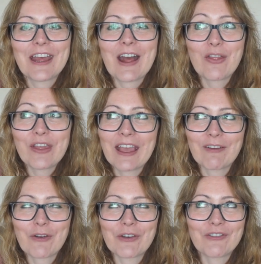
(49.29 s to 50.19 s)
I think
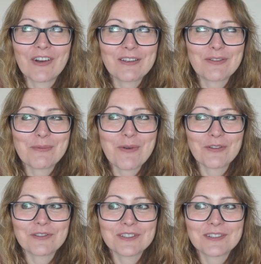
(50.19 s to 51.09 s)
I've got it right for
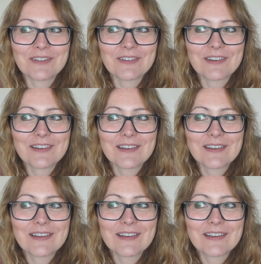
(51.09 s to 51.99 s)
once.
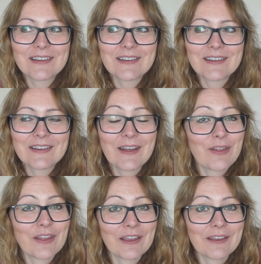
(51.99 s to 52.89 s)
I
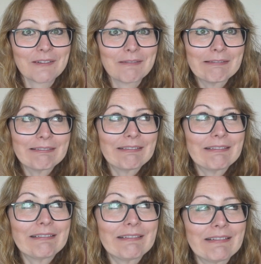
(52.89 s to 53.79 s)
think.
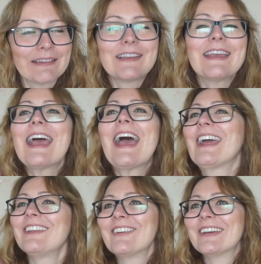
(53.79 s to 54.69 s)

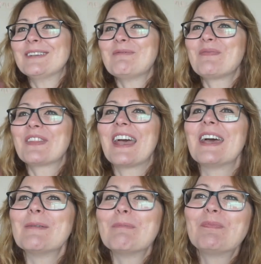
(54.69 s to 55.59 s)
Anyway,
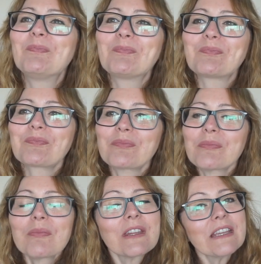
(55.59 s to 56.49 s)
um,
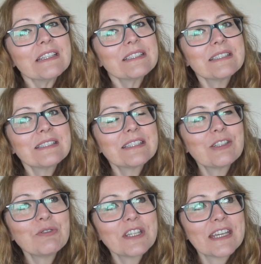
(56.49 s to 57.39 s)

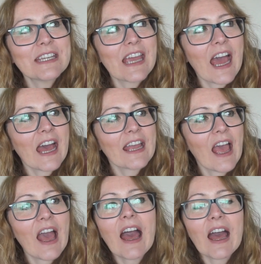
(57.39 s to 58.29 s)
today I
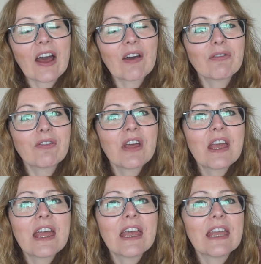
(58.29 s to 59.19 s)
have
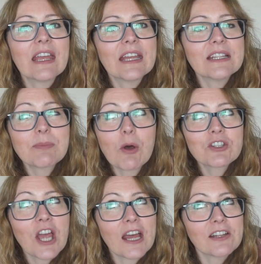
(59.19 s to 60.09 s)
a small
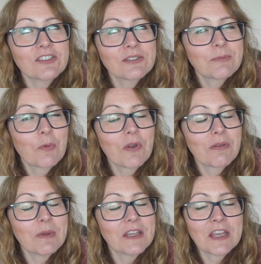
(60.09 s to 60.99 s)
child
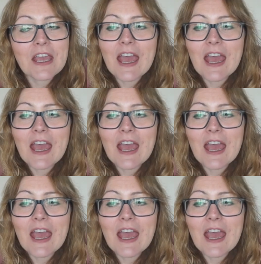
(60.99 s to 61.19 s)
with me.